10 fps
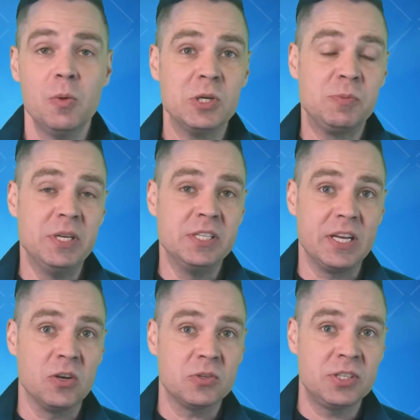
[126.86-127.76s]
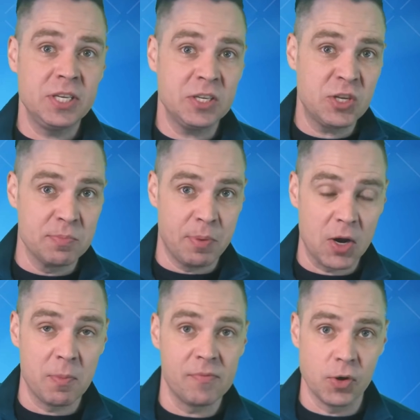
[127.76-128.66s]
which means it'll sink to the
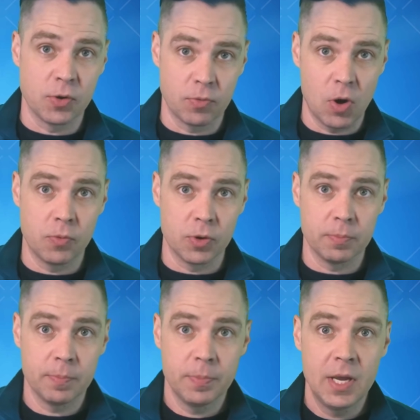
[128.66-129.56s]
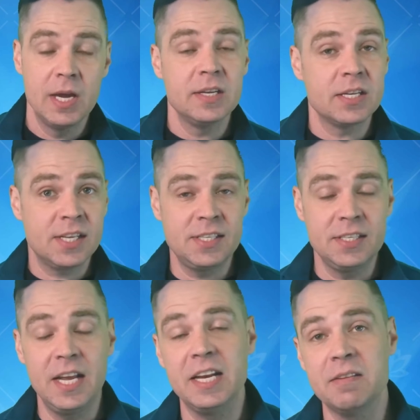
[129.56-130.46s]
bottom of your grow room,
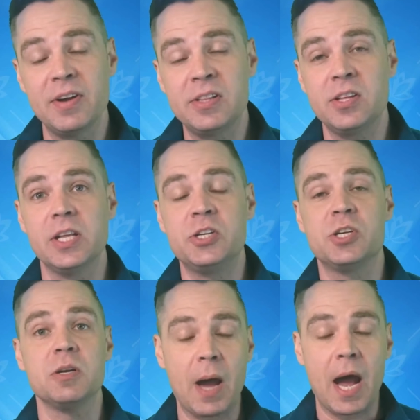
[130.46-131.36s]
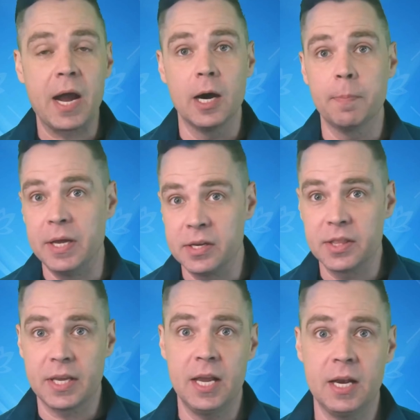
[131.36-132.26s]
necessitating ventilation back up into
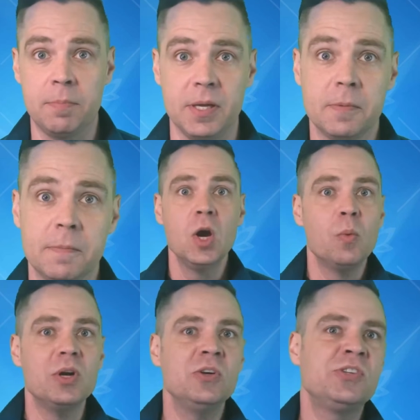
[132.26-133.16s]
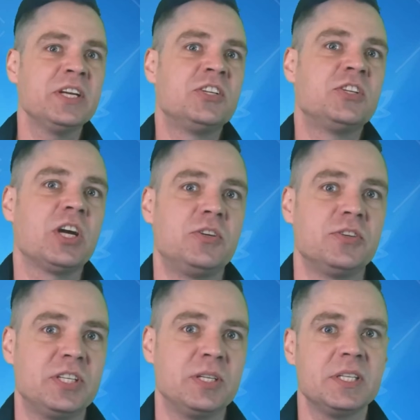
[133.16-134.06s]
the canopy. When using injector
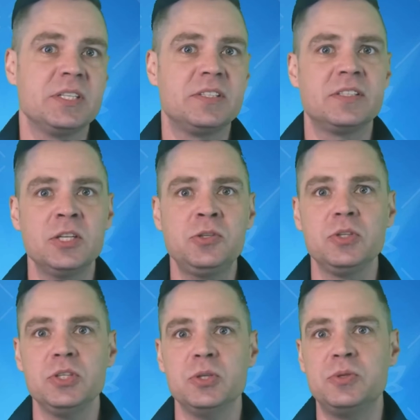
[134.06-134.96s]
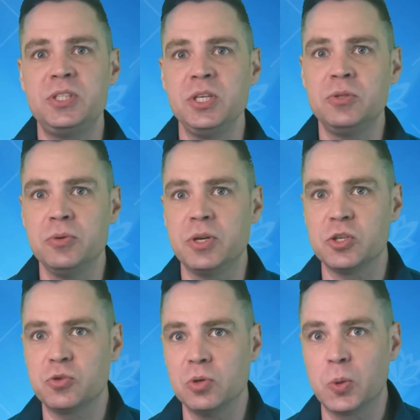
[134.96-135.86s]
systems, it's essential to use CO2
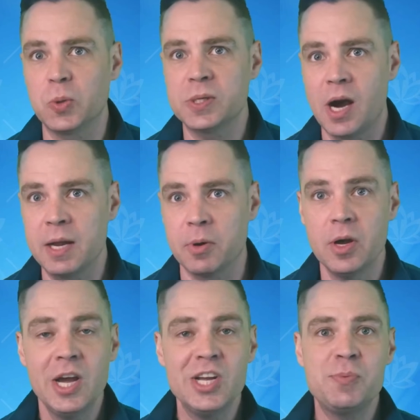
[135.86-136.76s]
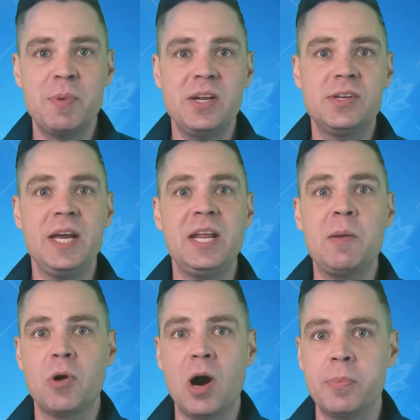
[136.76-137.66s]
controller or timer to maintain a
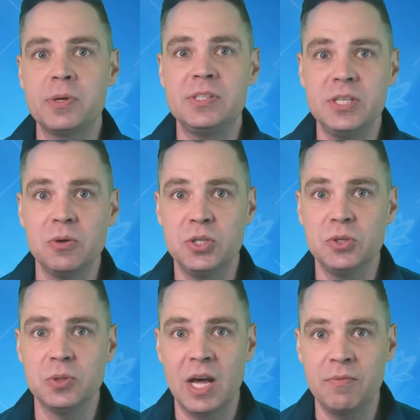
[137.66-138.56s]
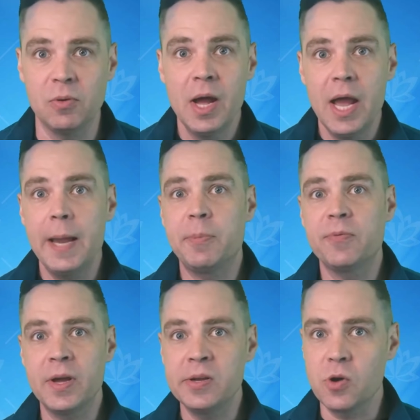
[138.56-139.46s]
proper CO2 level and
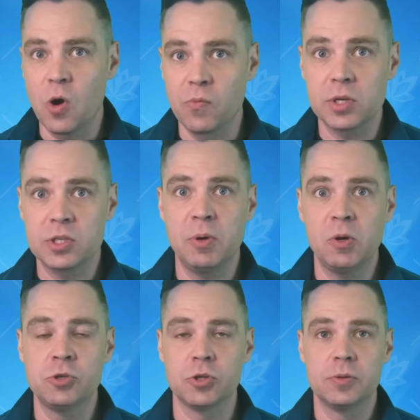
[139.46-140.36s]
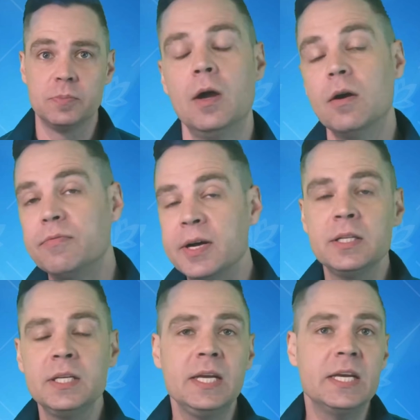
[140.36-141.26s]
prevent overexposure.
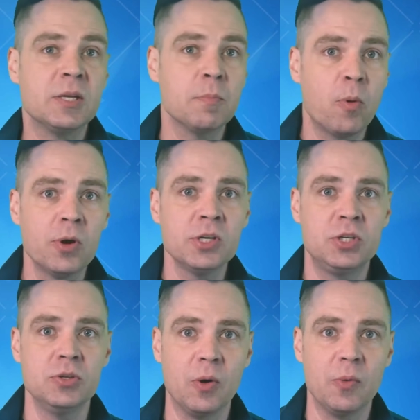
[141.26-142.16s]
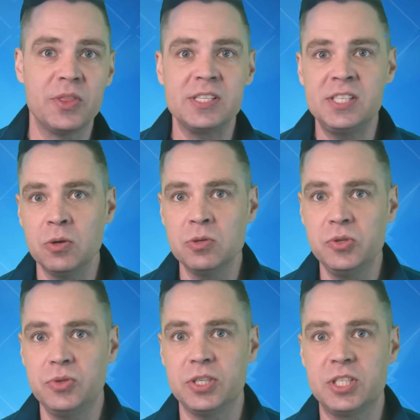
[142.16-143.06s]
Finally, it's important to note that
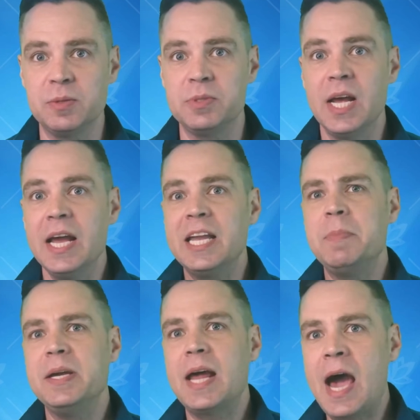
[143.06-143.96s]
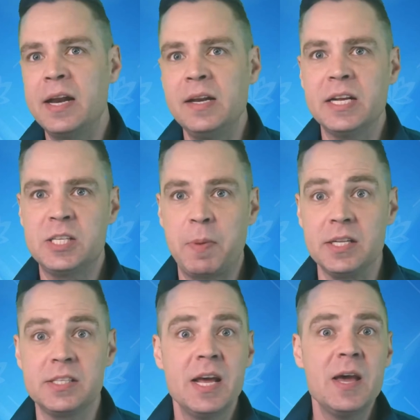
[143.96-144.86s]
CO2 systems can be an added
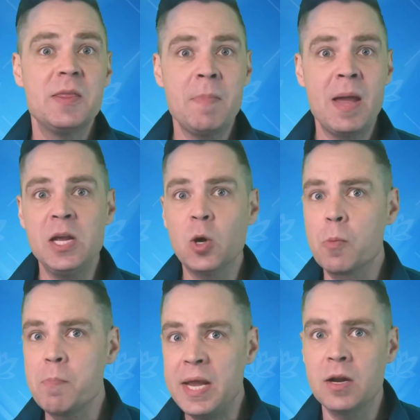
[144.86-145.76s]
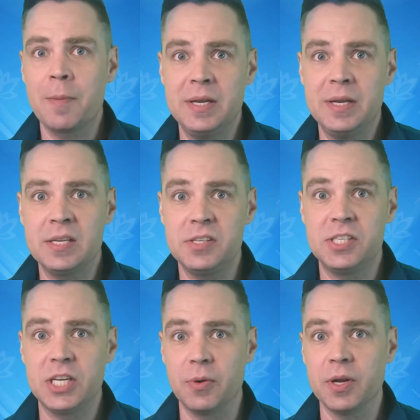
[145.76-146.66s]
expense that may or may not be
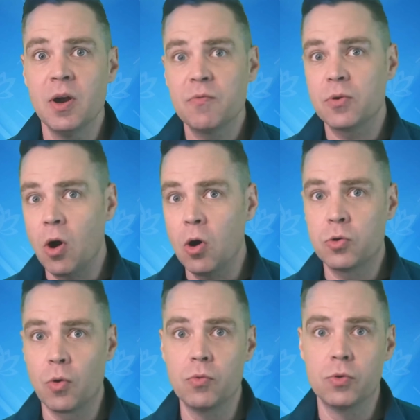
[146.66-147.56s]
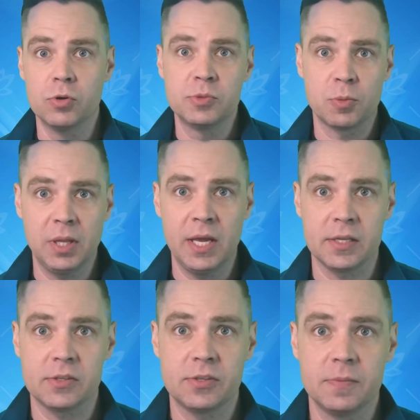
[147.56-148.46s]
necessary for all grow rooms or
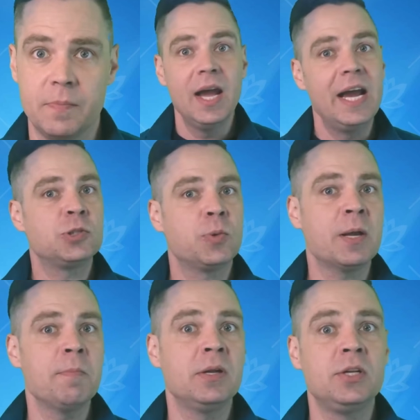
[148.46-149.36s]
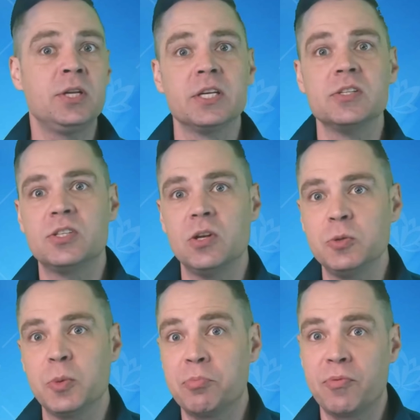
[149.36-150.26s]
plants. It's recommended to
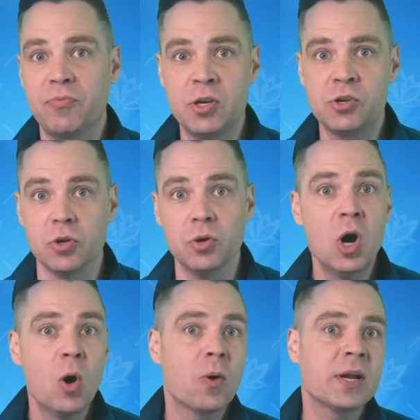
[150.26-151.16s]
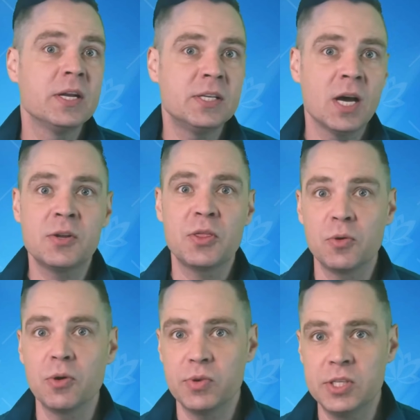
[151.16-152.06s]
consult with a professional or conduct
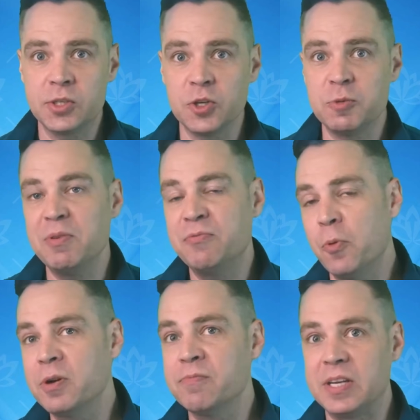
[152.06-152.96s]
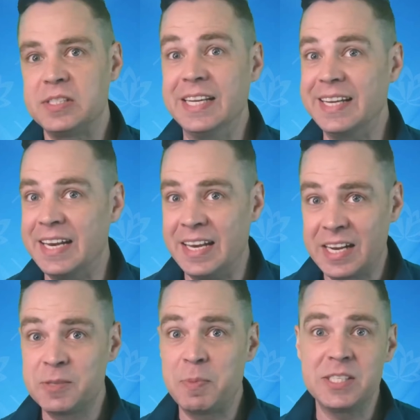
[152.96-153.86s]
thorough research before investing in an
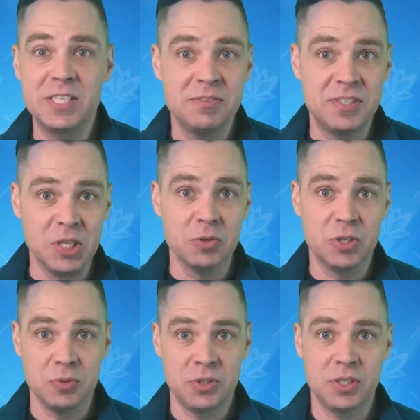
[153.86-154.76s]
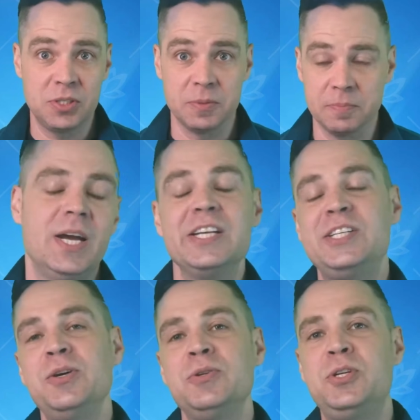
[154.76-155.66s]
expensive CO2 system.
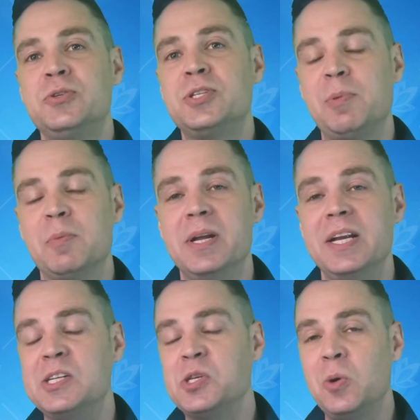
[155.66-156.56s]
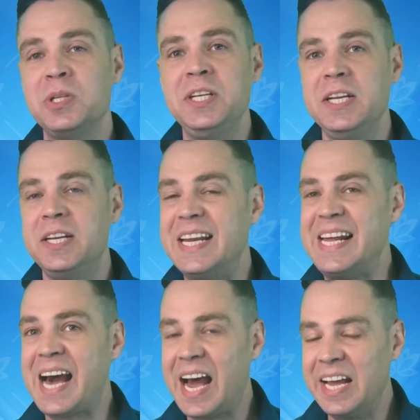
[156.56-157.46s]
CO2 supplement is only needed
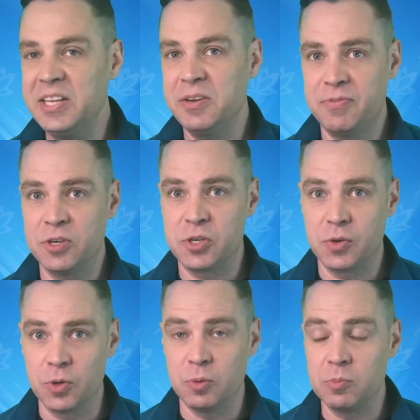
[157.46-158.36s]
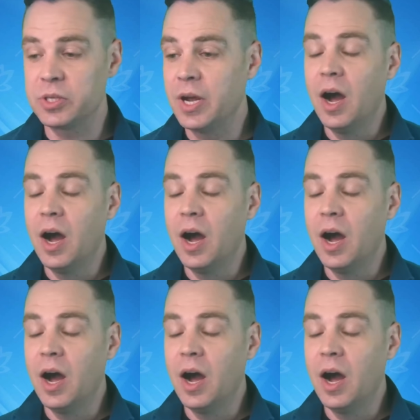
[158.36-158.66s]
in highly efficient rooms.